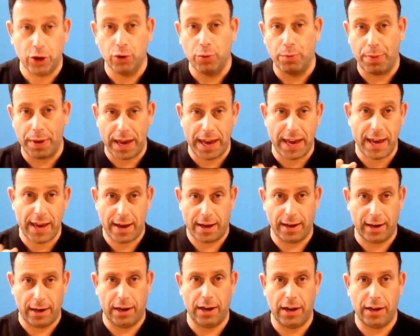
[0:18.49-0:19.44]
you'll be
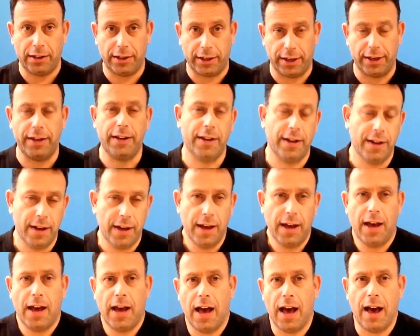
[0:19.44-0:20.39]
alerted
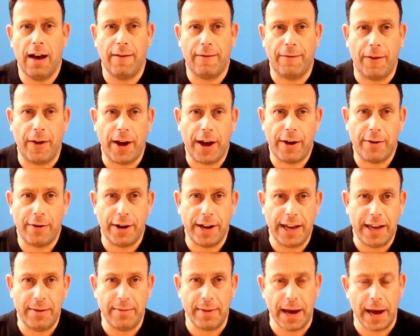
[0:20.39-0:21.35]
via an
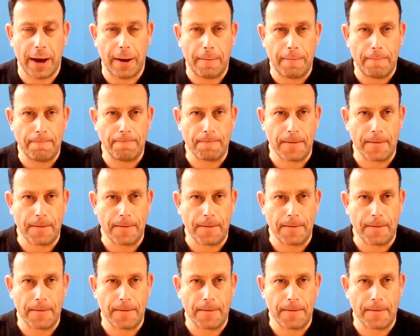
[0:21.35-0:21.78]
email.